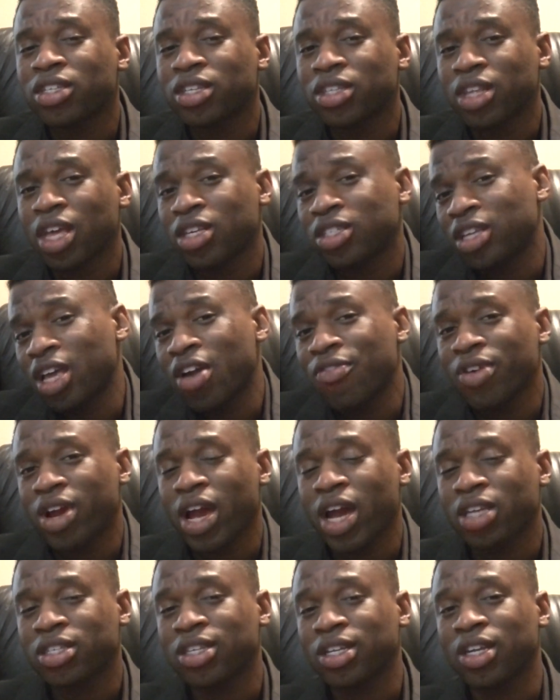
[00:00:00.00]
that's ever
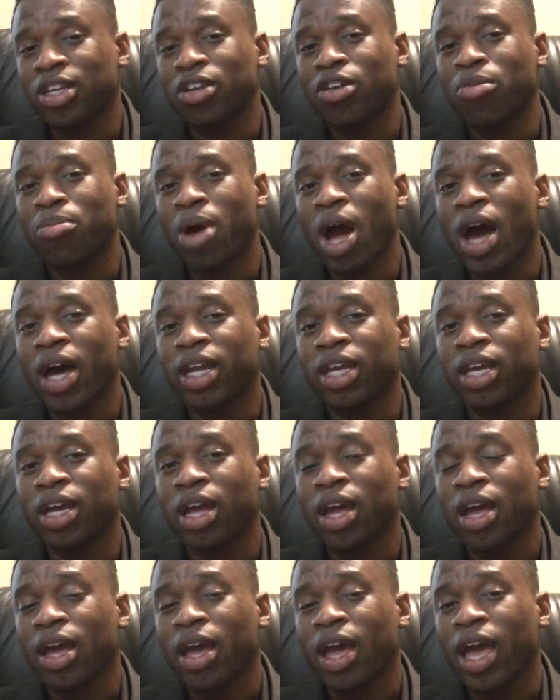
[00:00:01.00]
exited your body,
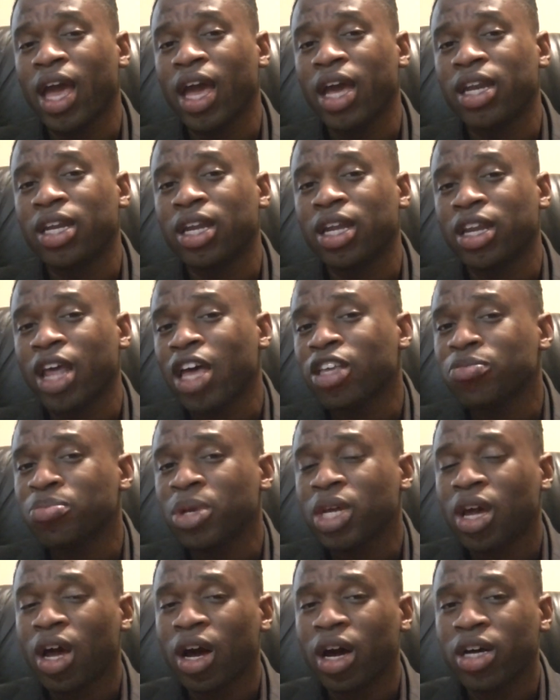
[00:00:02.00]
and that's
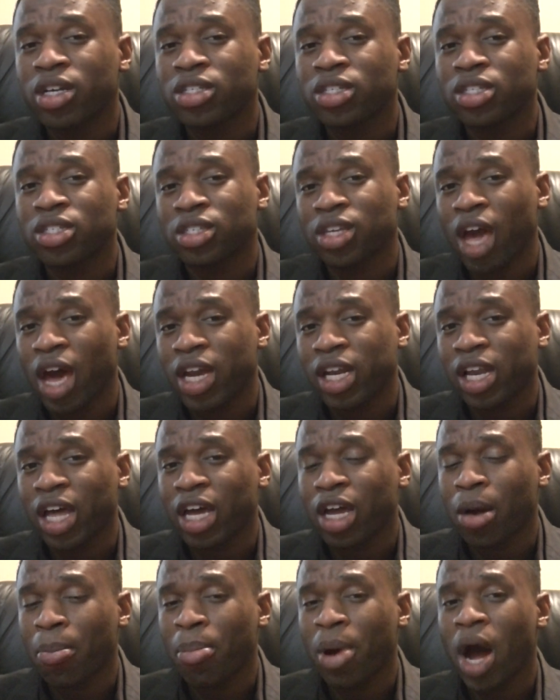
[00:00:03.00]
because it's kind of
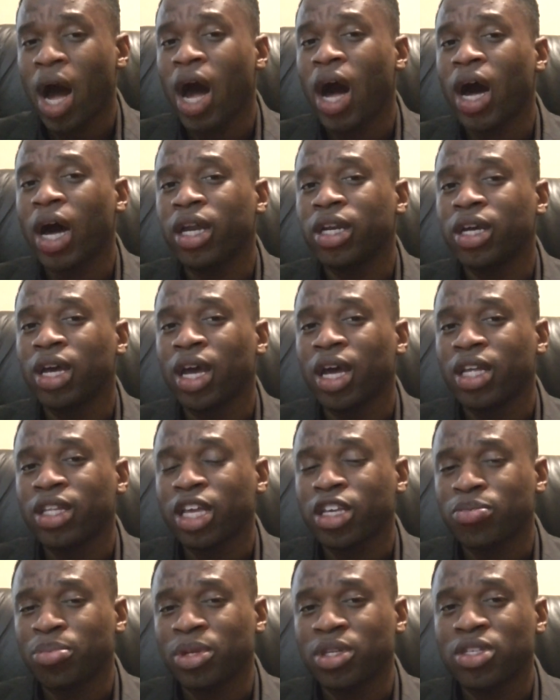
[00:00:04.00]
like a pond
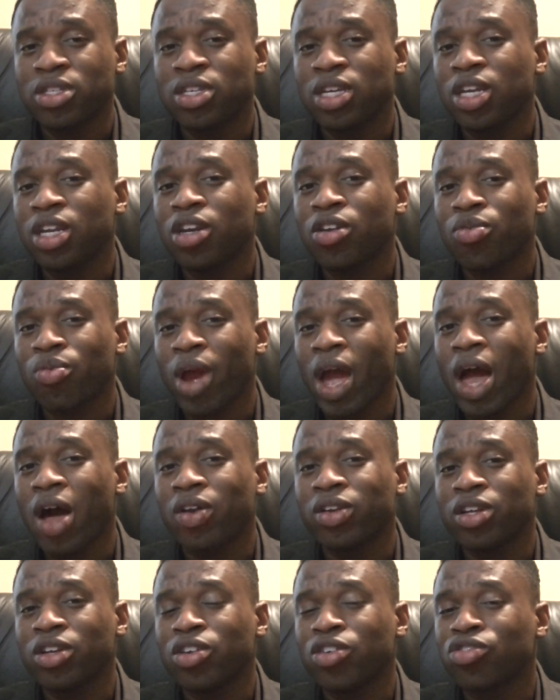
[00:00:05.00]
that's been sitting
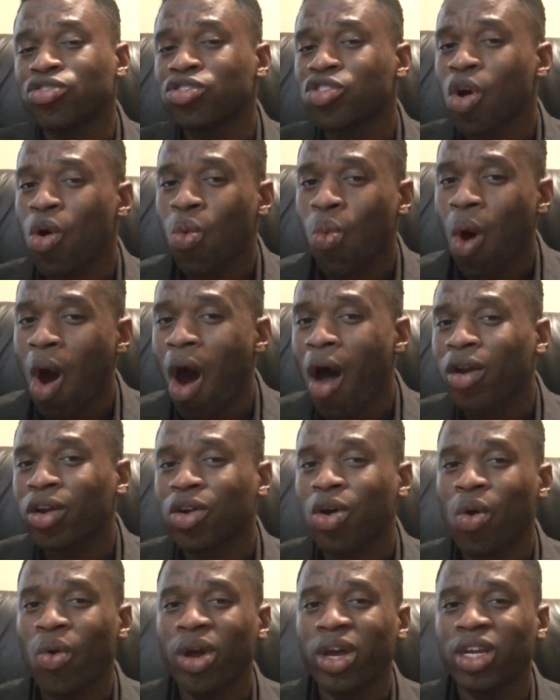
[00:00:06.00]
around and there's no water
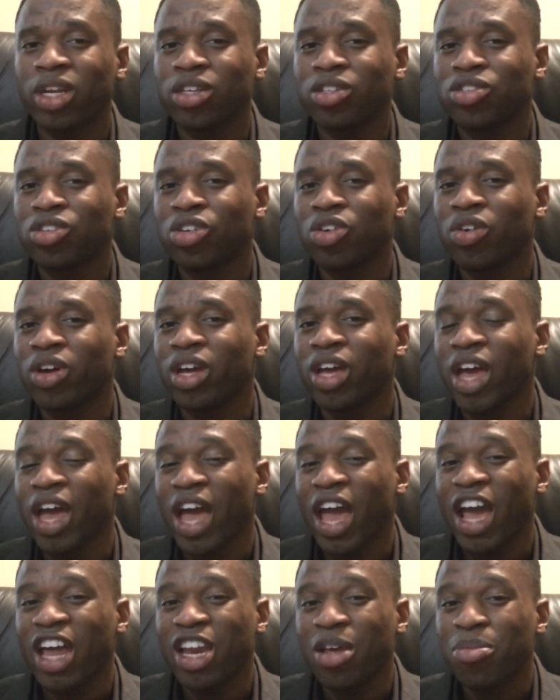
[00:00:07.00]
going into it,
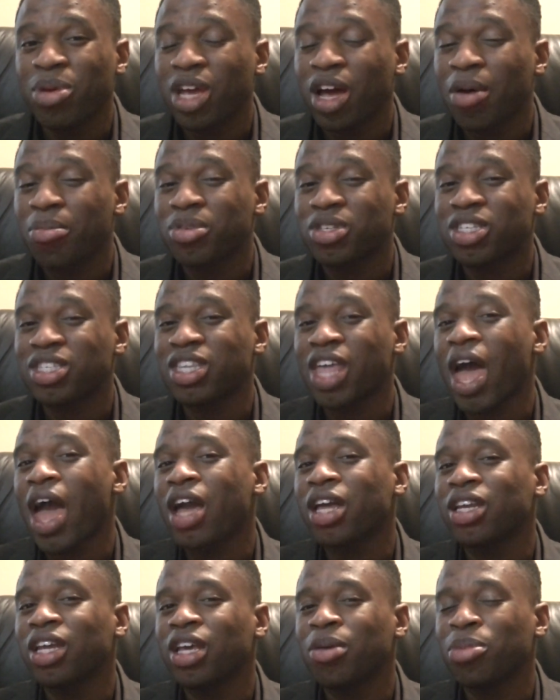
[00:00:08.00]
and it becomes
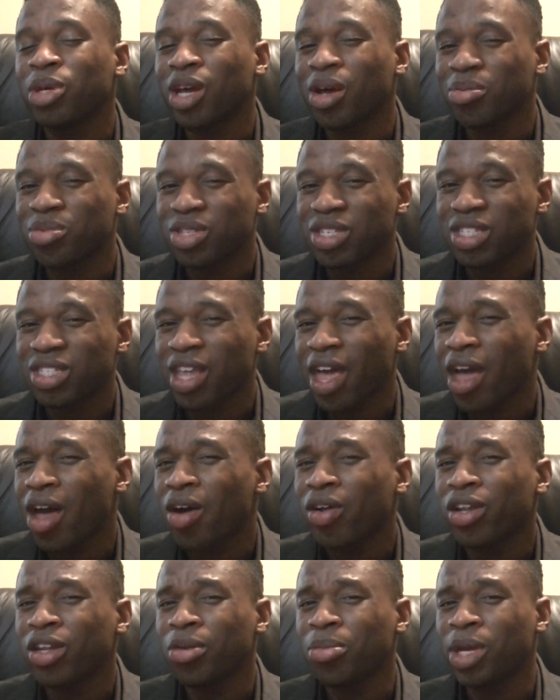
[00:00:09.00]
stagnant, it becomes
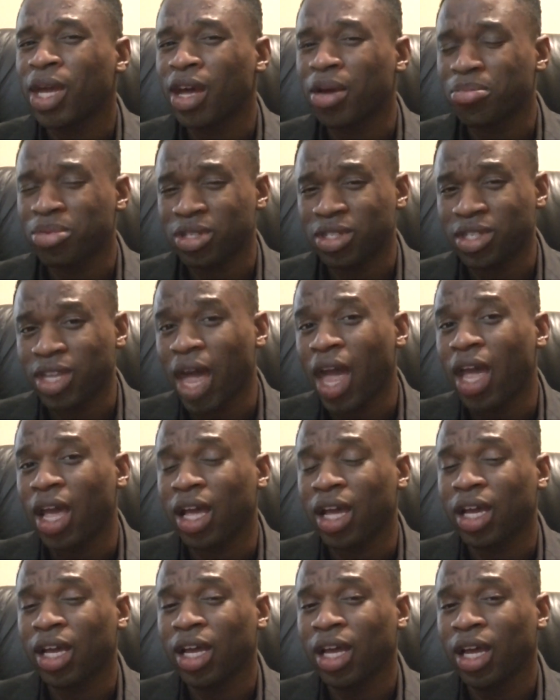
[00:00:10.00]
stale, and it becomes stank.